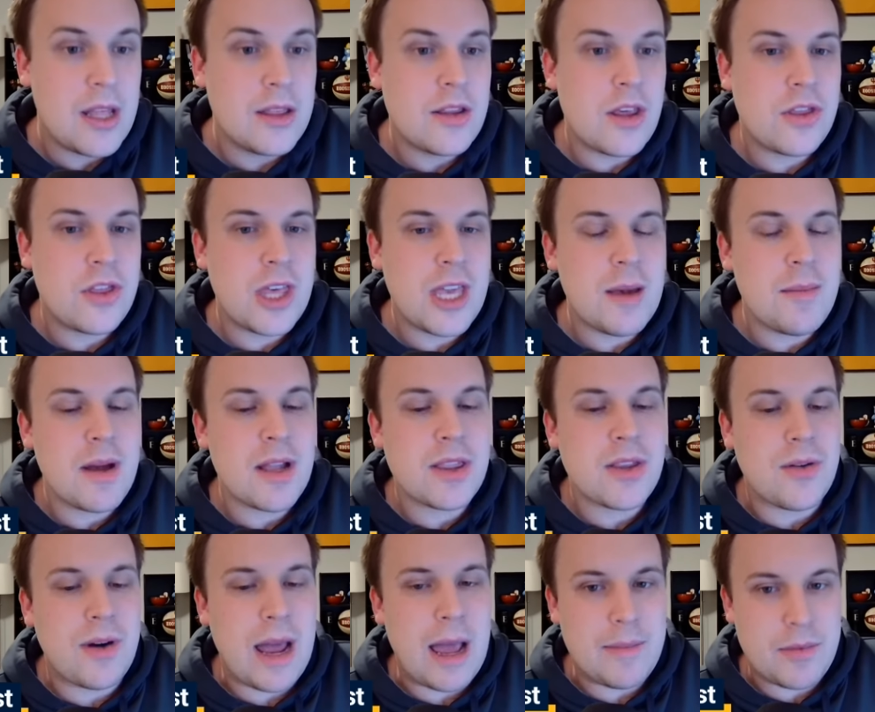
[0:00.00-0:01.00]
The thing about the
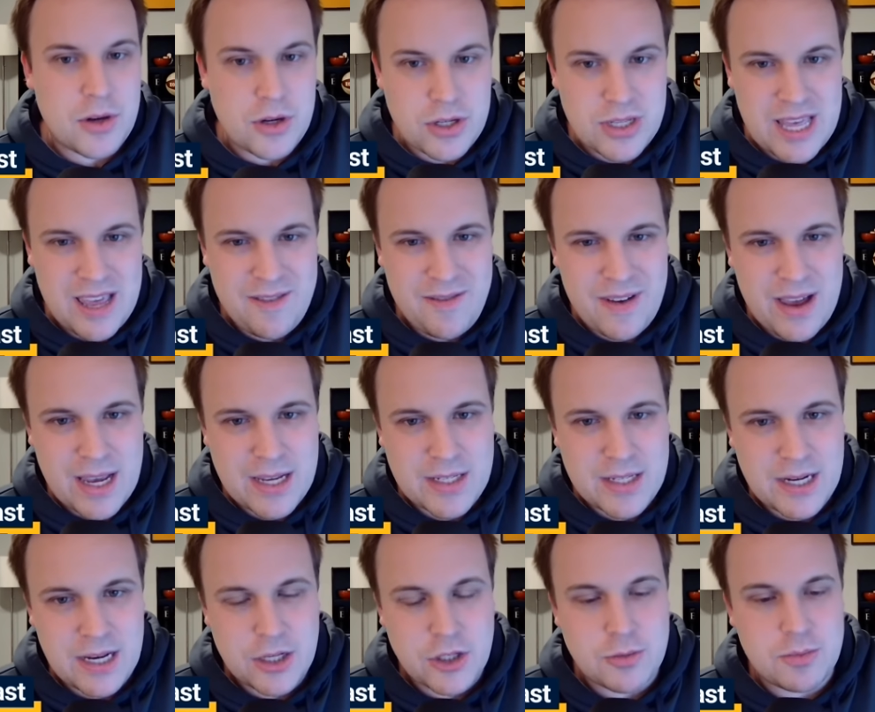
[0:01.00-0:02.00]
Raptors that
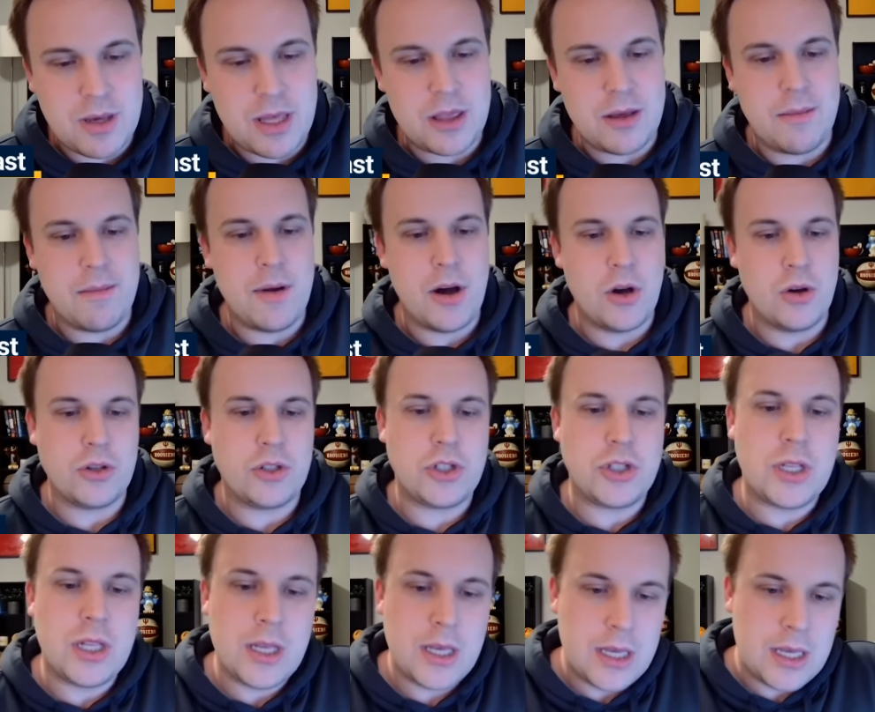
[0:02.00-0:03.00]
fascinates me the
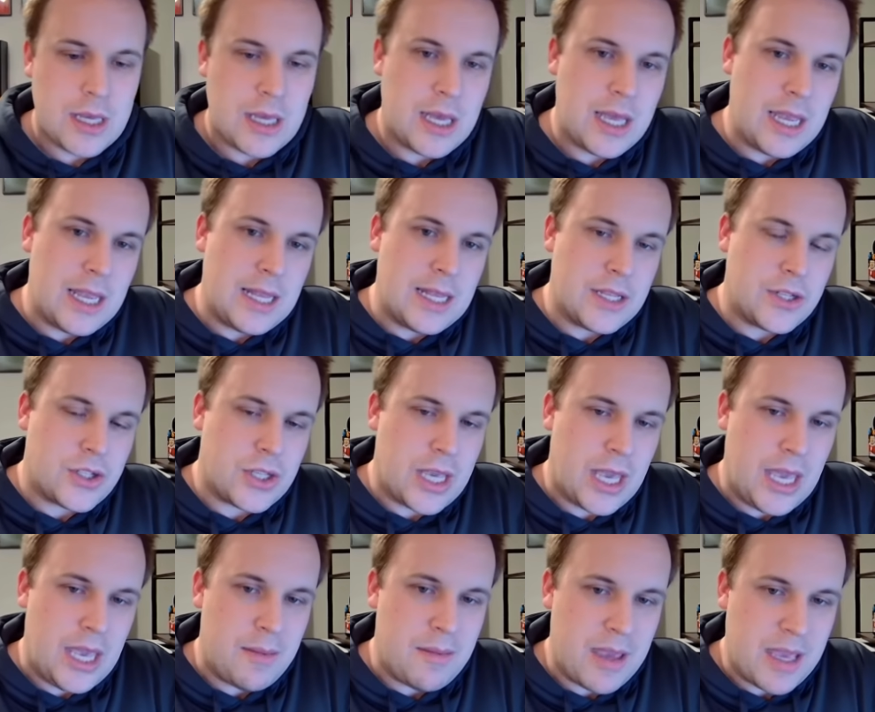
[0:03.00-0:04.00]
most in this
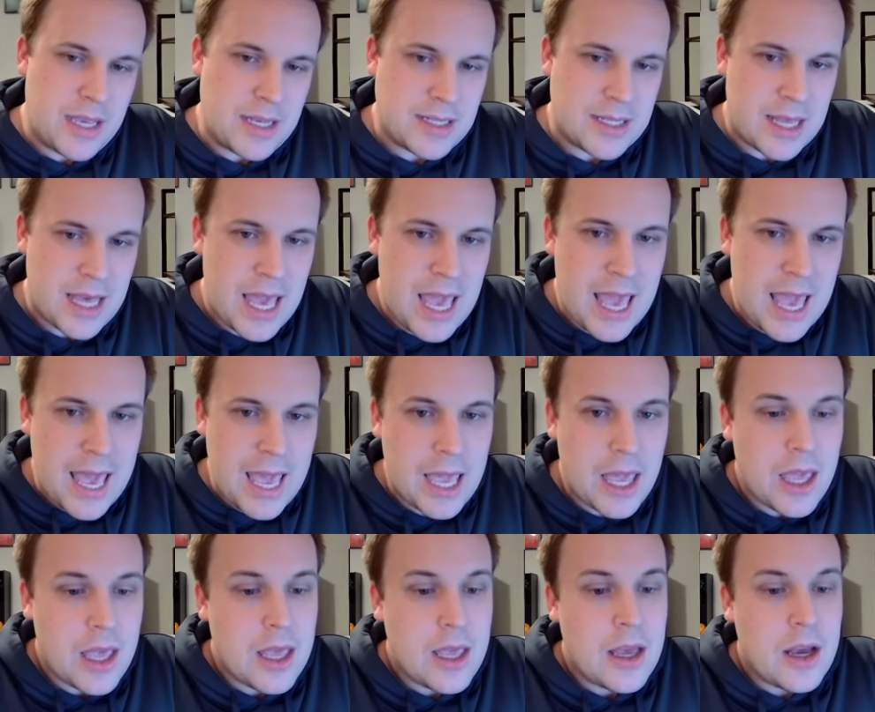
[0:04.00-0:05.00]
game is they
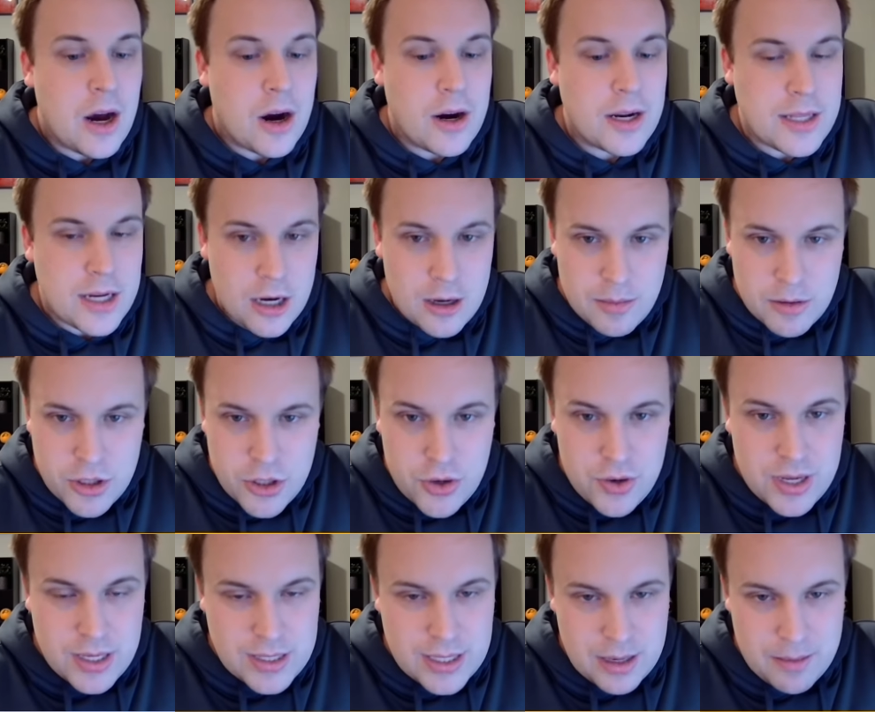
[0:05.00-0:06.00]
are a terrible
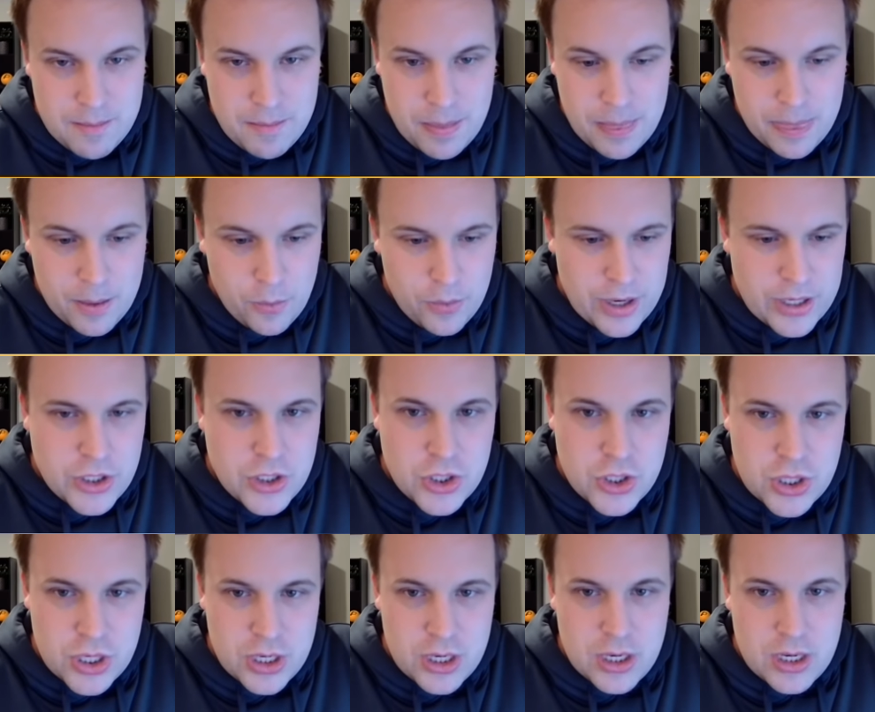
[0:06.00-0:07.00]
shooting team,
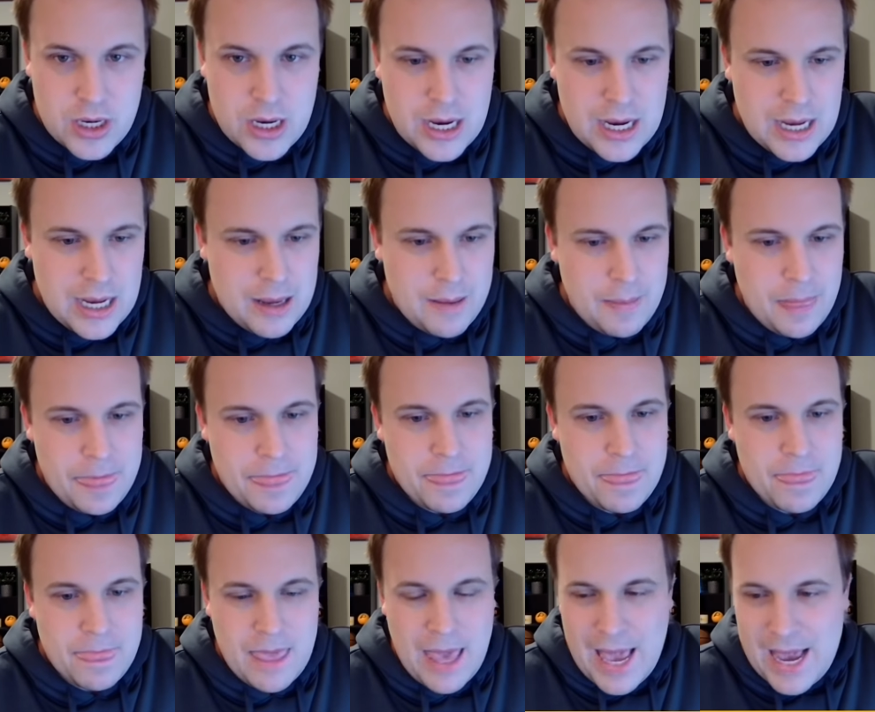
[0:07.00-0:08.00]
which
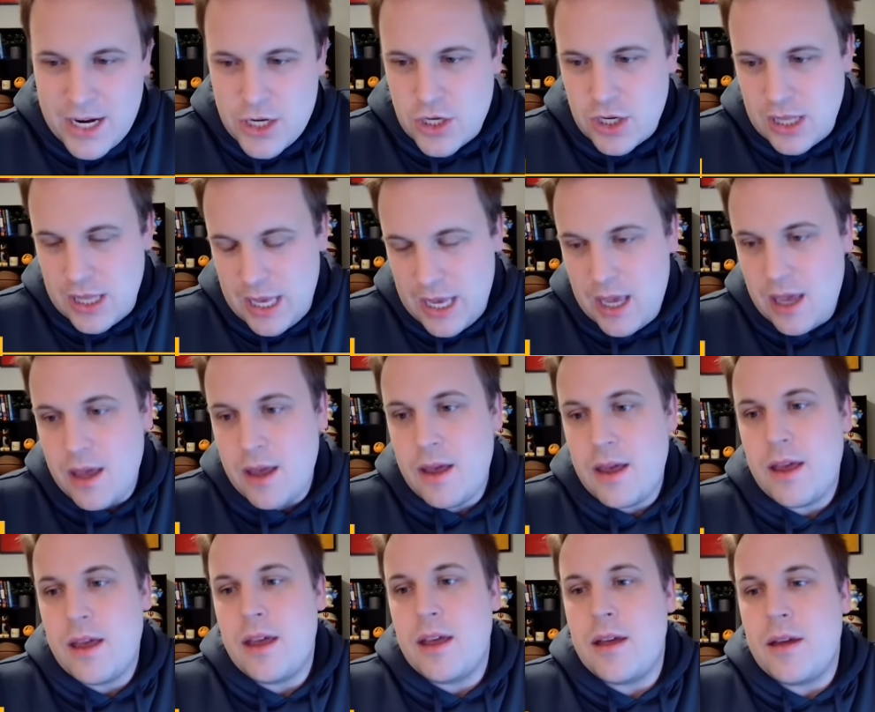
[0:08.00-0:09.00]
actually
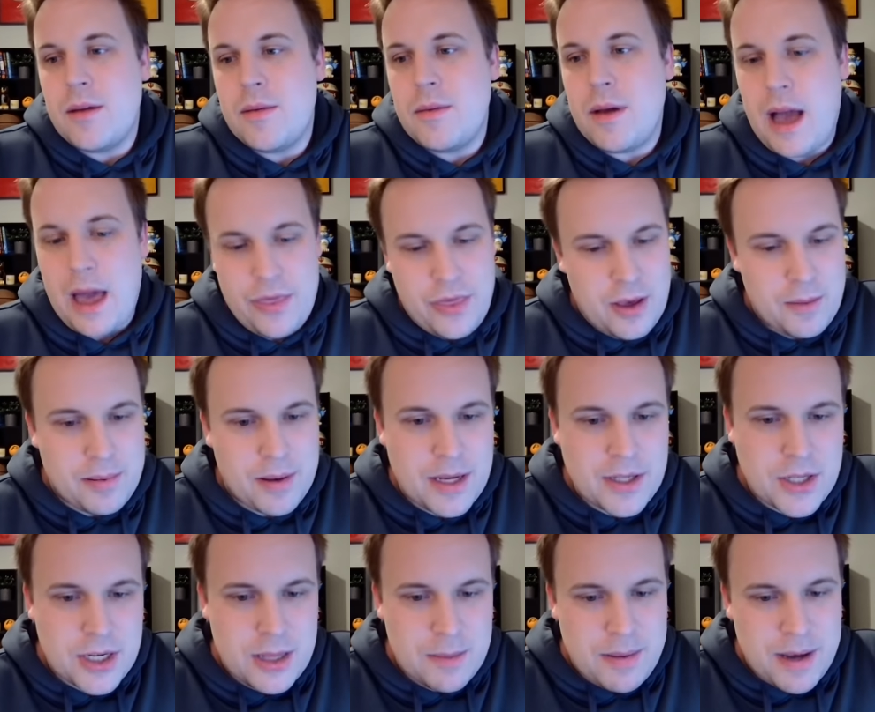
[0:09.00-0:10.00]
I think plays
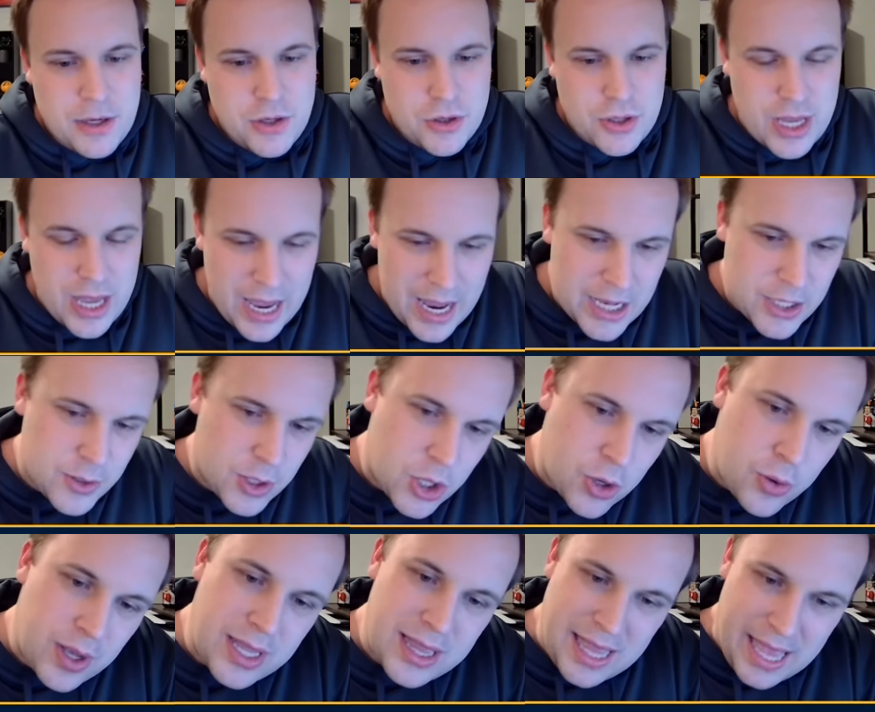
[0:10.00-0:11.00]
into the Pacers' hands with
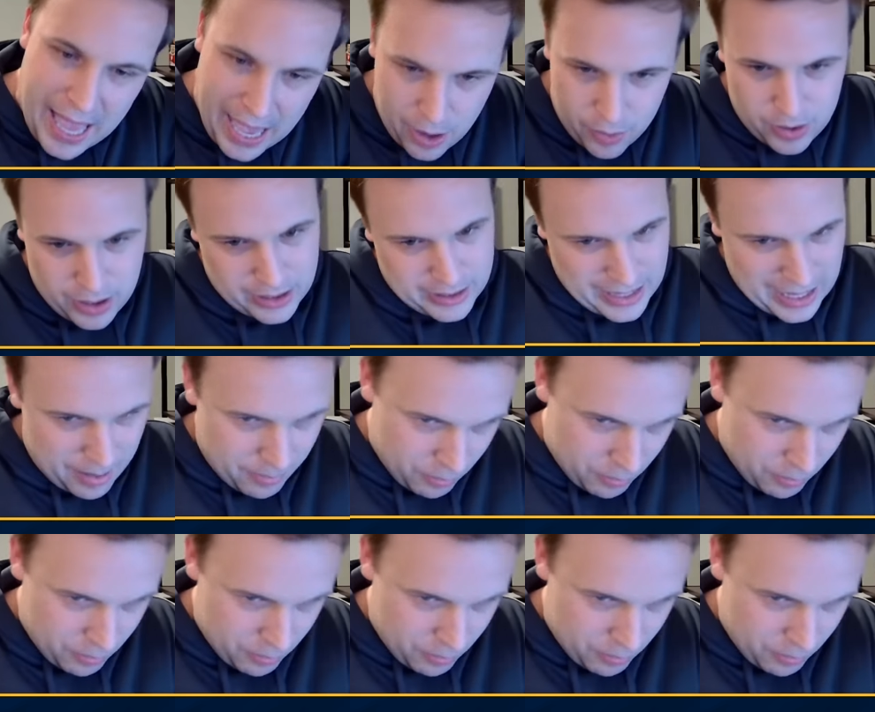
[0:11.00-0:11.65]
Quickley out a lot